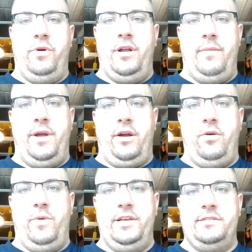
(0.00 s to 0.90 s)
I'm not going
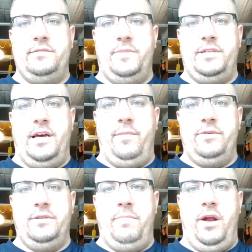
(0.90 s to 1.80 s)
to waste my time. It
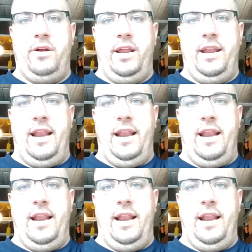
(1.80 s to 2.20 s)
was a bear to get